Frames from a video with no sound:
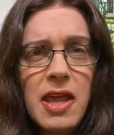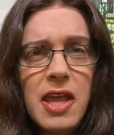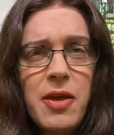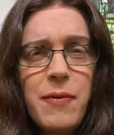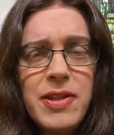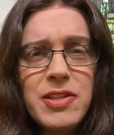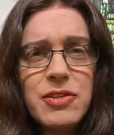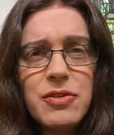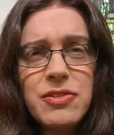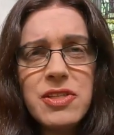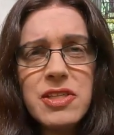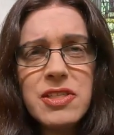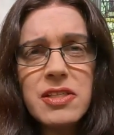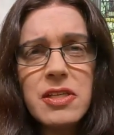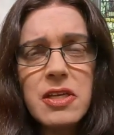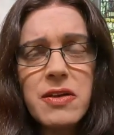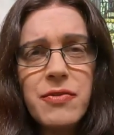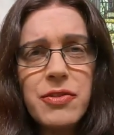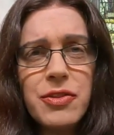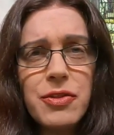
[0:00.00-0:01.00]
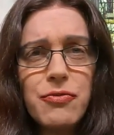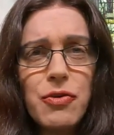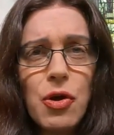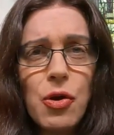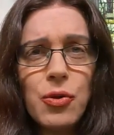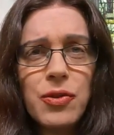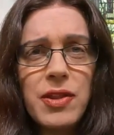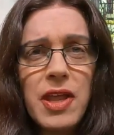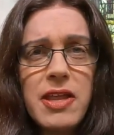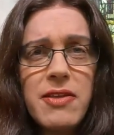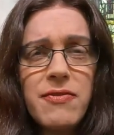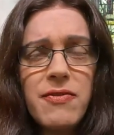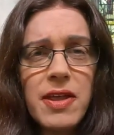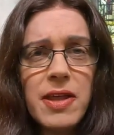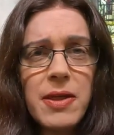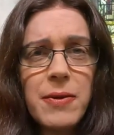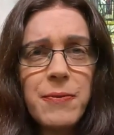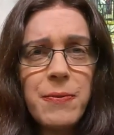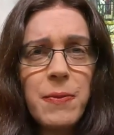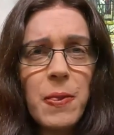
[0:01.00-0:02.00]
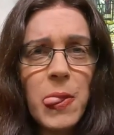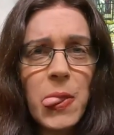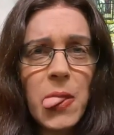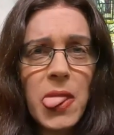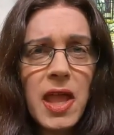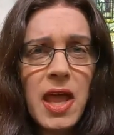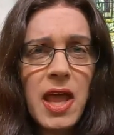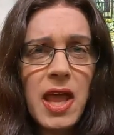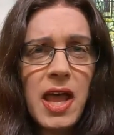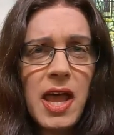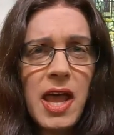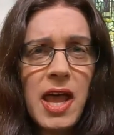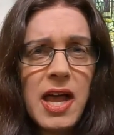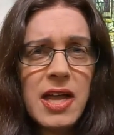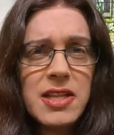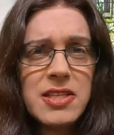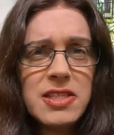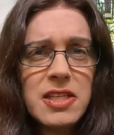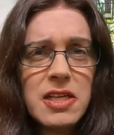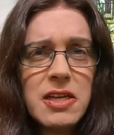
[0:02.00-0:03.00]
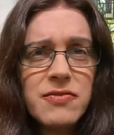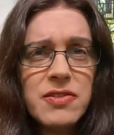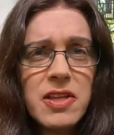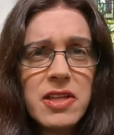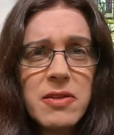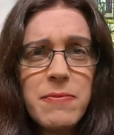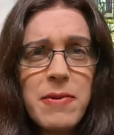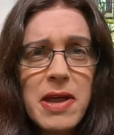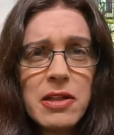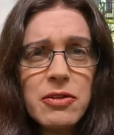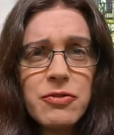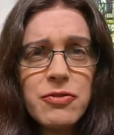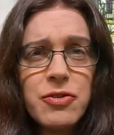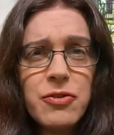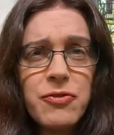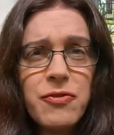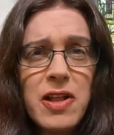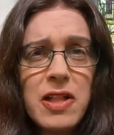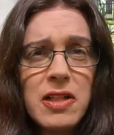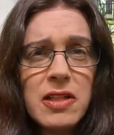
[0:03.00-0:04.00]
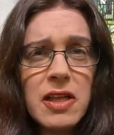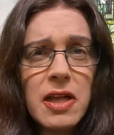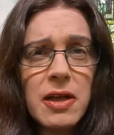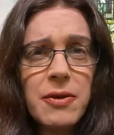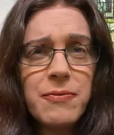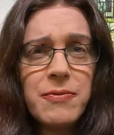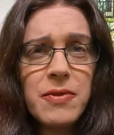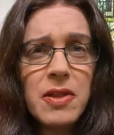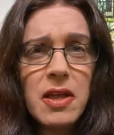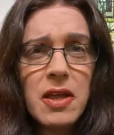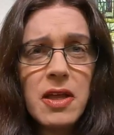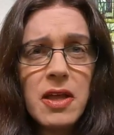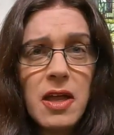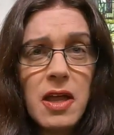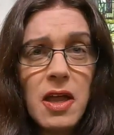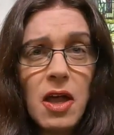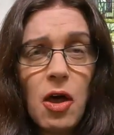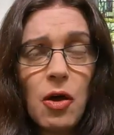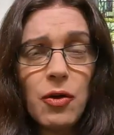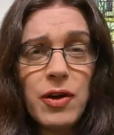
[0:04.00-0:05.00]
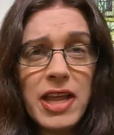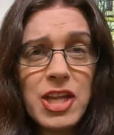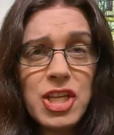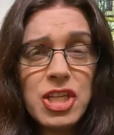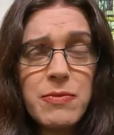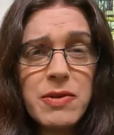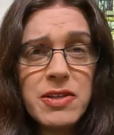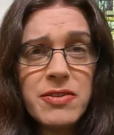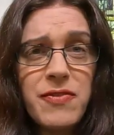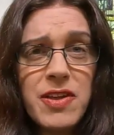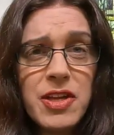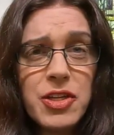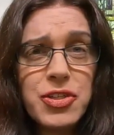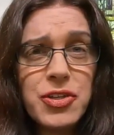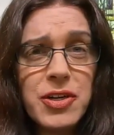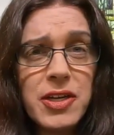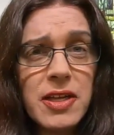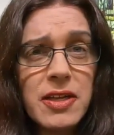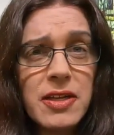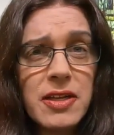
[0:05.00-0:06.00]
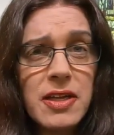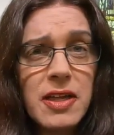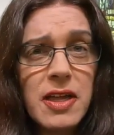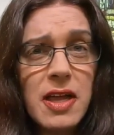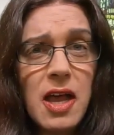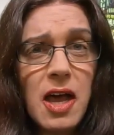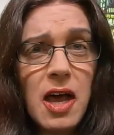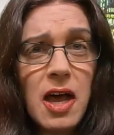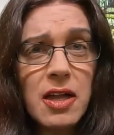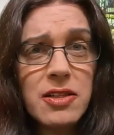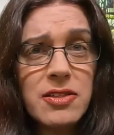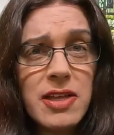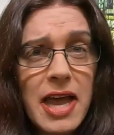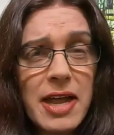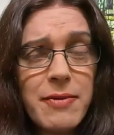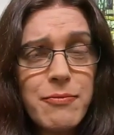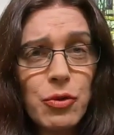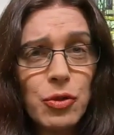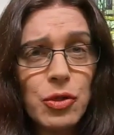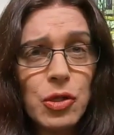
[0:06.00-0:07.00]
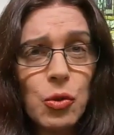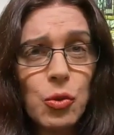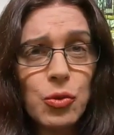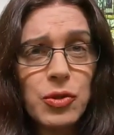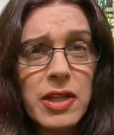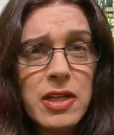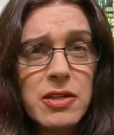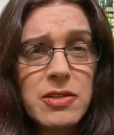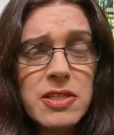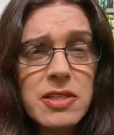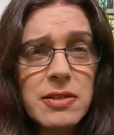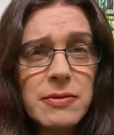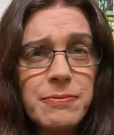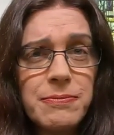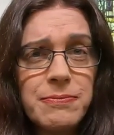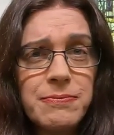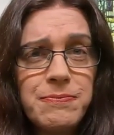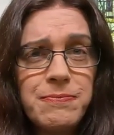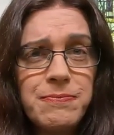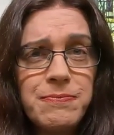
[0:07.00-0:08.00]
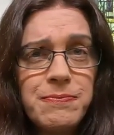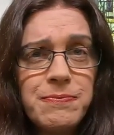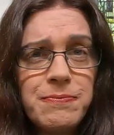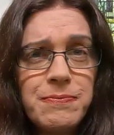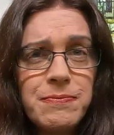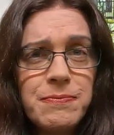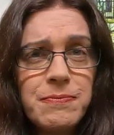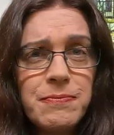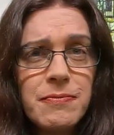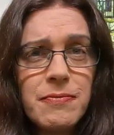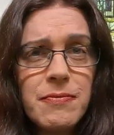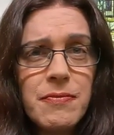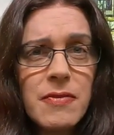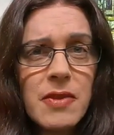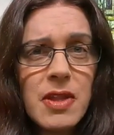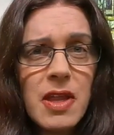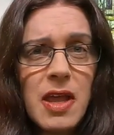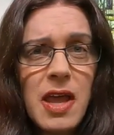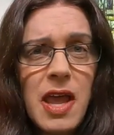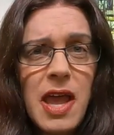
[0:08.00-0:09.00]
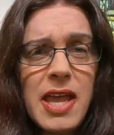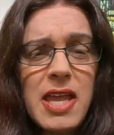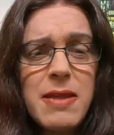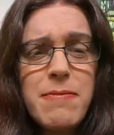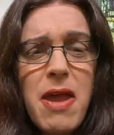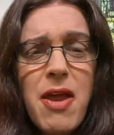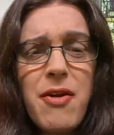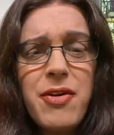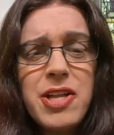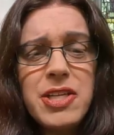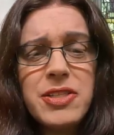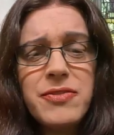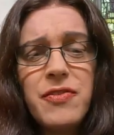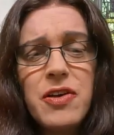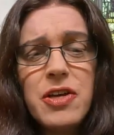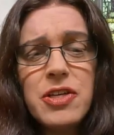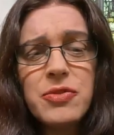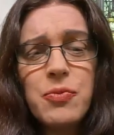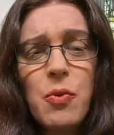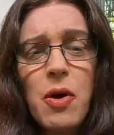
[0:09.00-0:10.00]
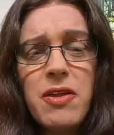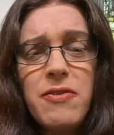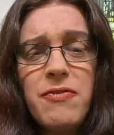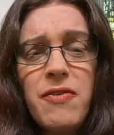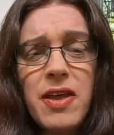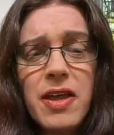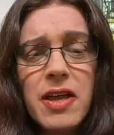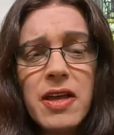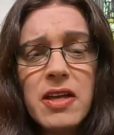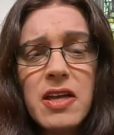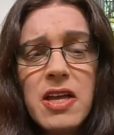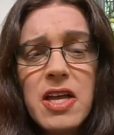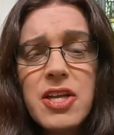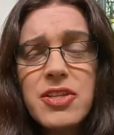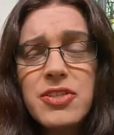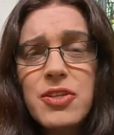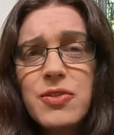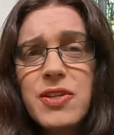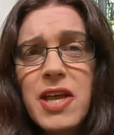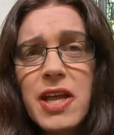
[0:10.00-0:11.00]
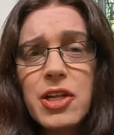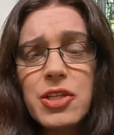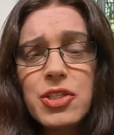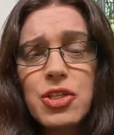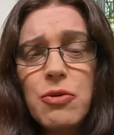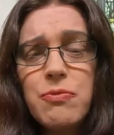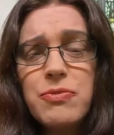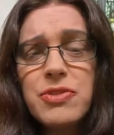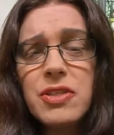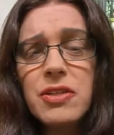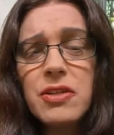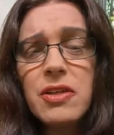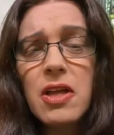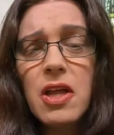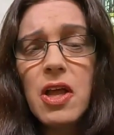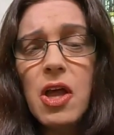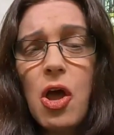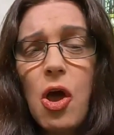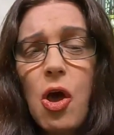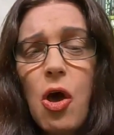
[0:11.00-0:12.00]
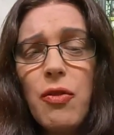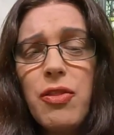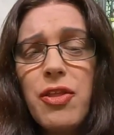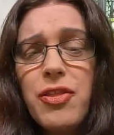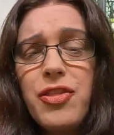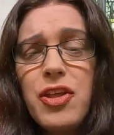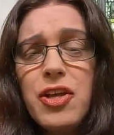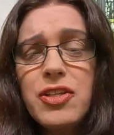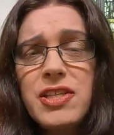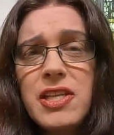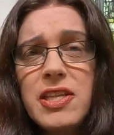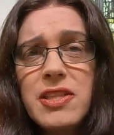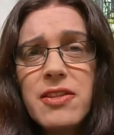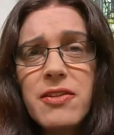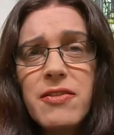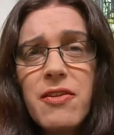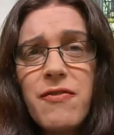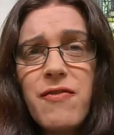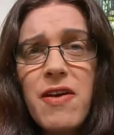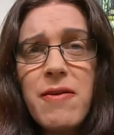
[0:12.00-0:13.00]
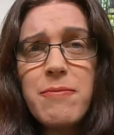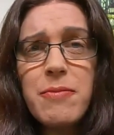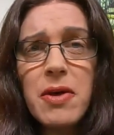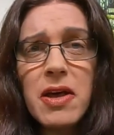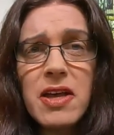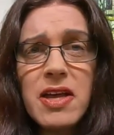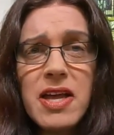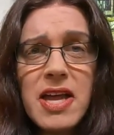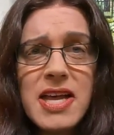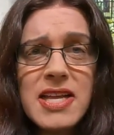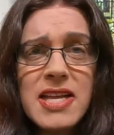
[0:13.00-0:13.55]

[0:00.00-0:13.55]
He went on to serve in the Royal Navy and served at the Battle of Trafalgar on HMS Victory under Admiral Lord Nelson. He married his first wife here, Susanna Thompson, on the 13th of November,